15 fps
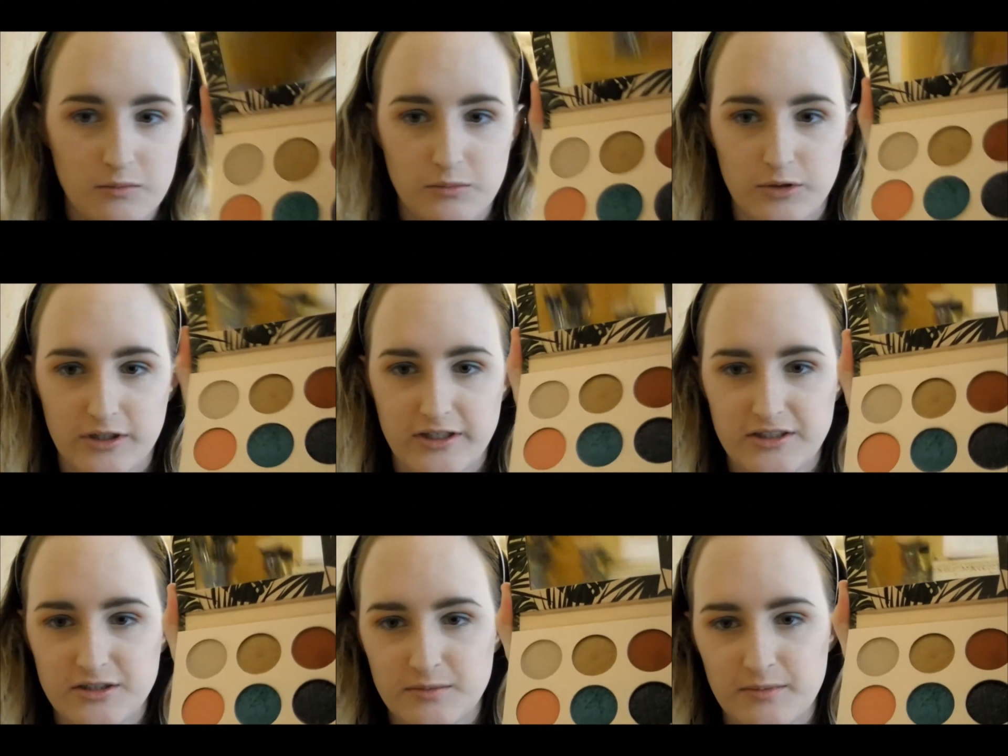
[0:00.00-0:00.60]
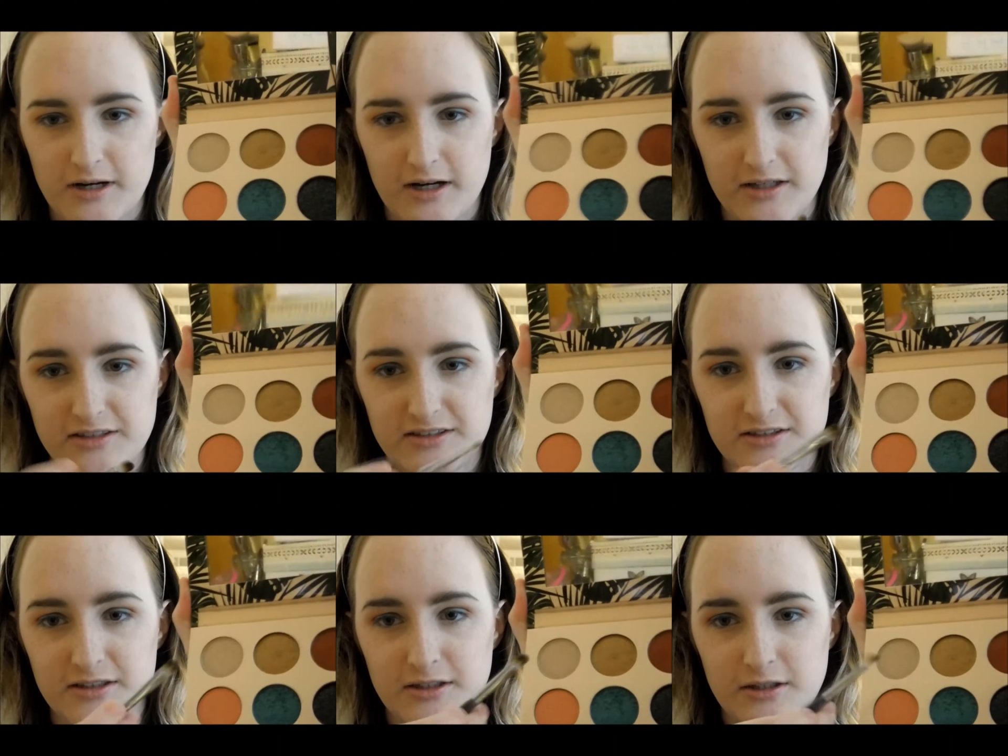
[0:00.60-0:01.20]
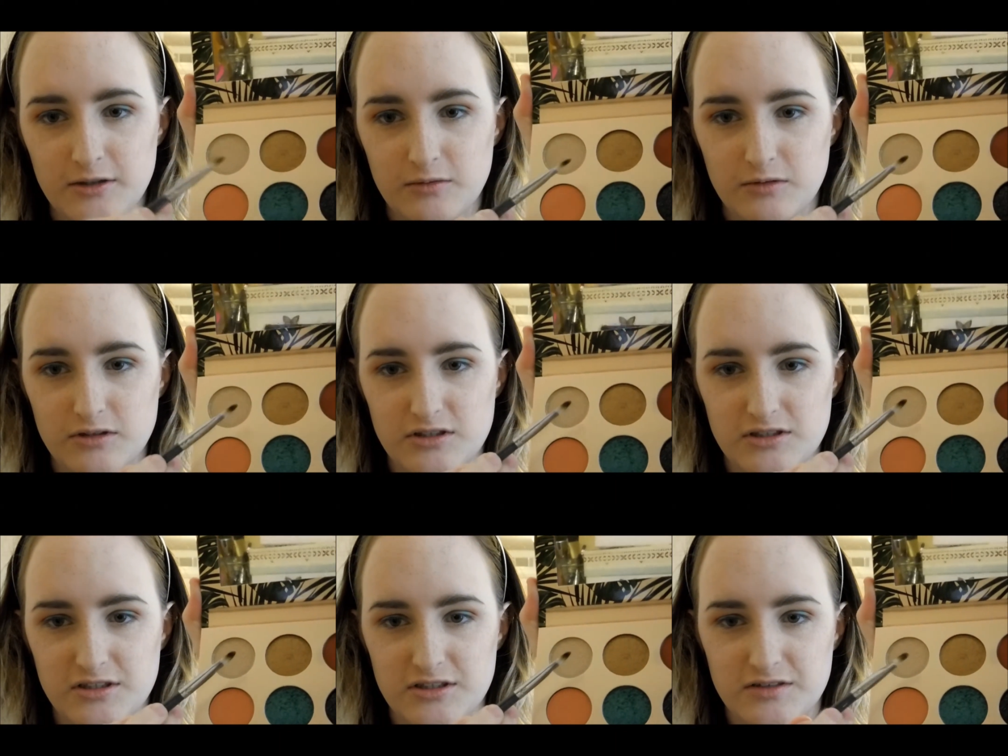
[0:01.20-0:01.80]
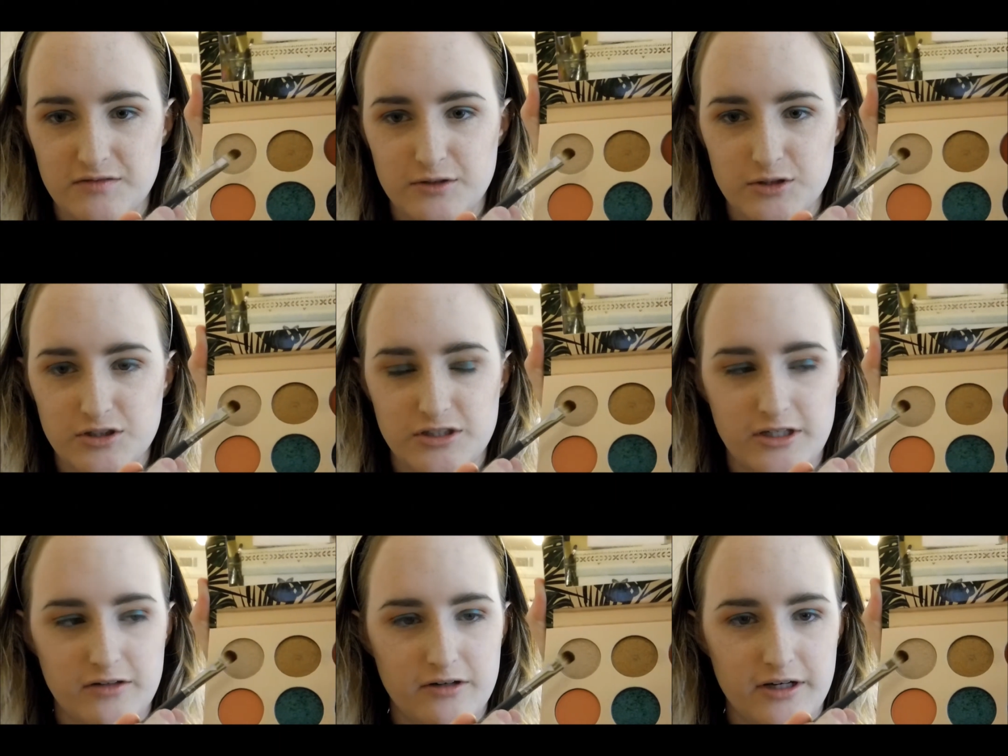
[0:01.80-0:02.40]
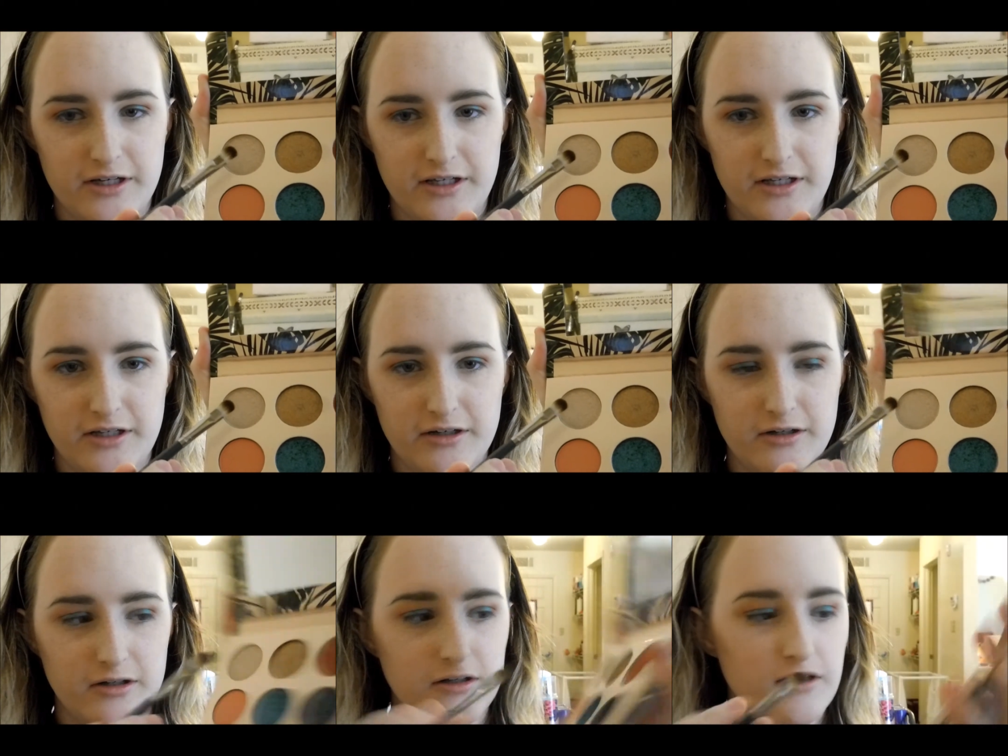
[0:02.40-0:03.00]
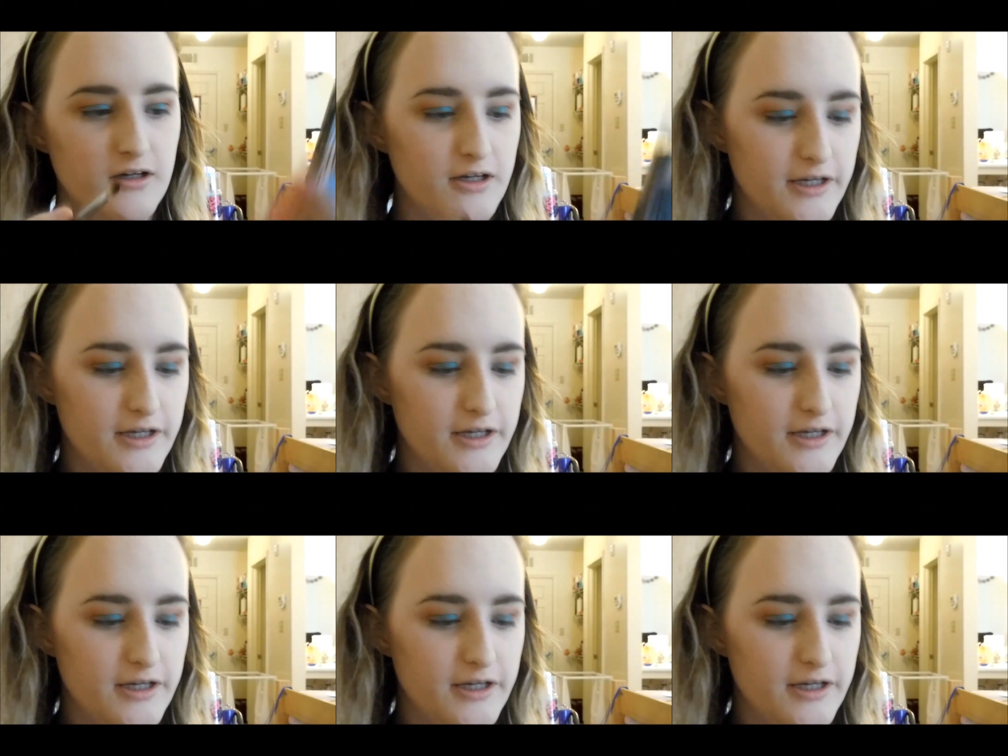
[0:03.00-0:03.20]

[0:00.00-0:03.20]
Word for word: Poquito Mas, which is this first shade right here.